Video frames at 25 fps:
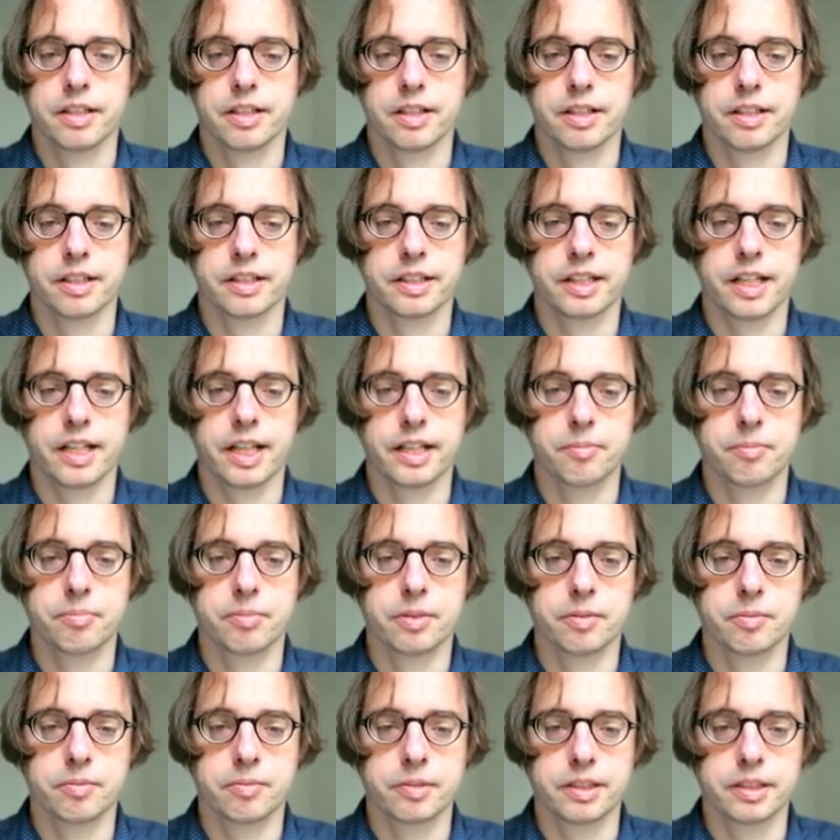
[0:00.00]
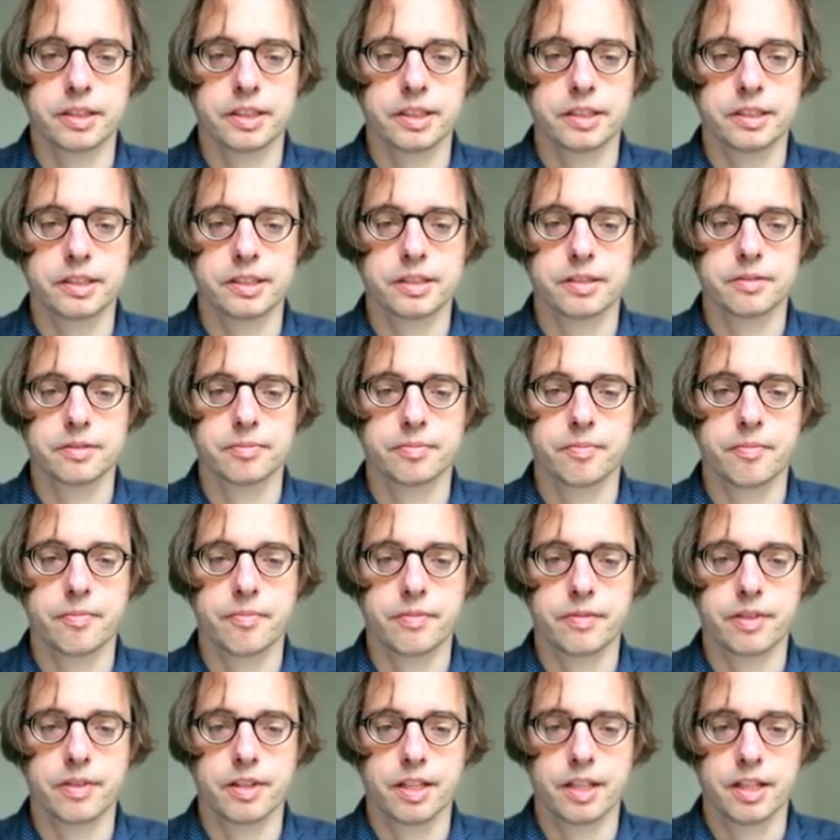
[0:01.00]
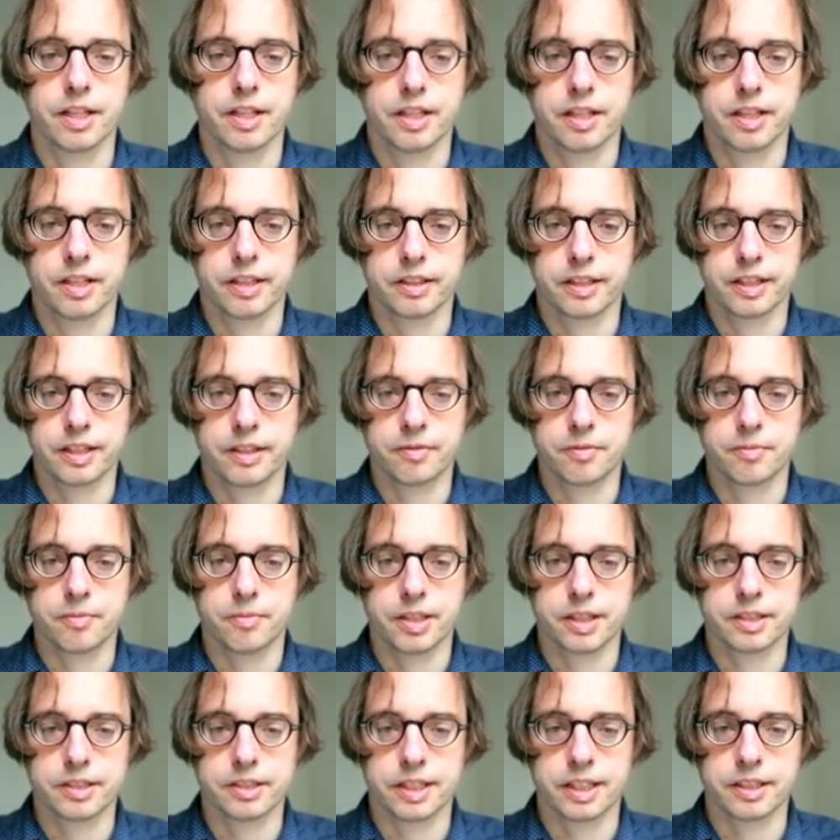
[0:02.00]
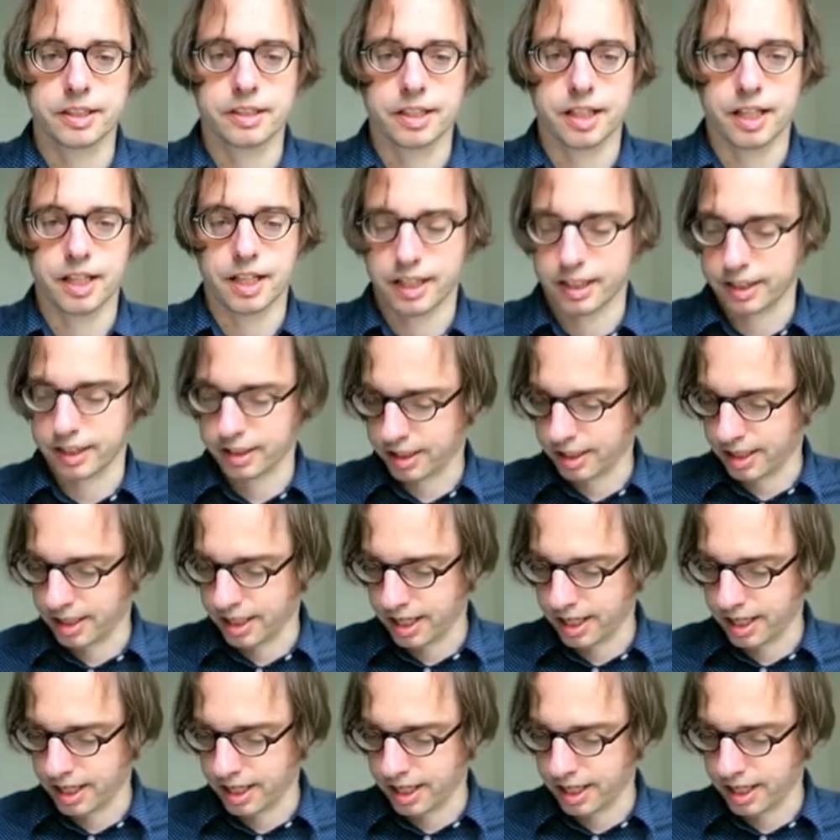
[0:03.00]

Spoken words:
k probabilities given by zik,